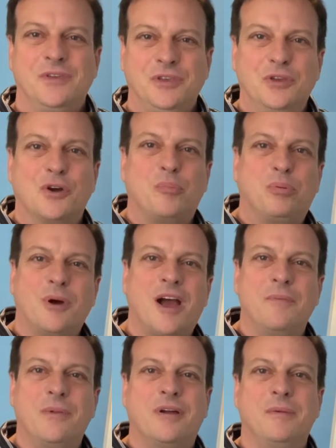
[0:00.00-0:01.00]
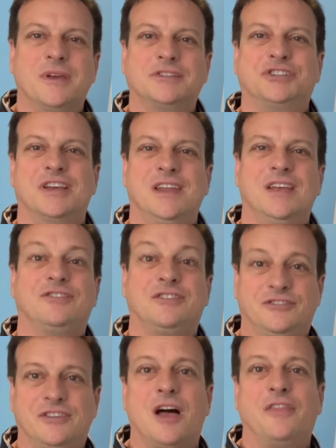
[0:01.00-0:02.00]
Your primary mission is to
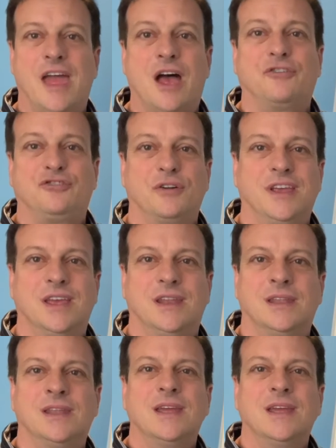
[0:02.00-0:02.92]
sell the house you're in.